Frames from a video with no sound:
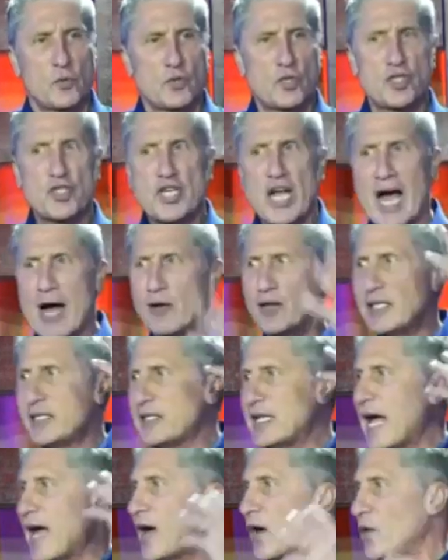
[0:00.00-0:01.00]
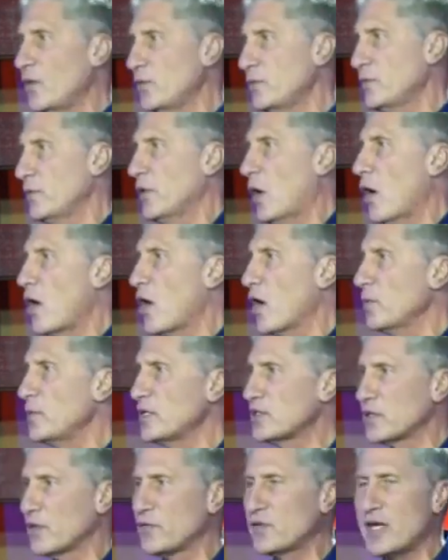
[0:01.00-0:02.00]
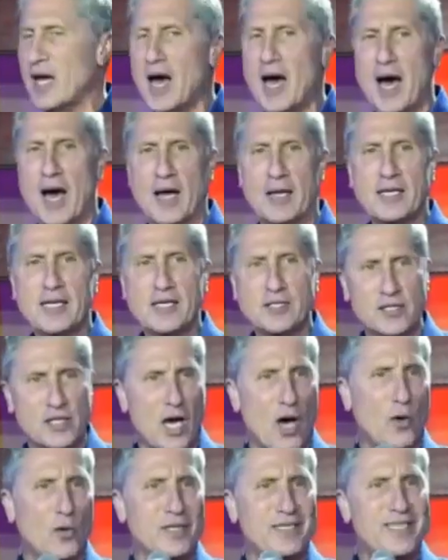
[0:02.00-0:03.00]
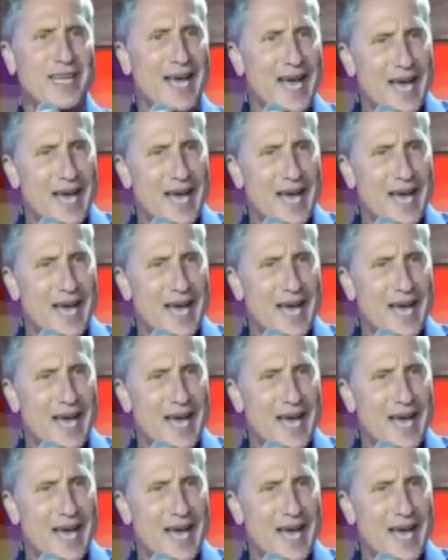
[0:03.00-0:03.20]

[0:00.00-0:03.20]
shouting down the armies of God? He's going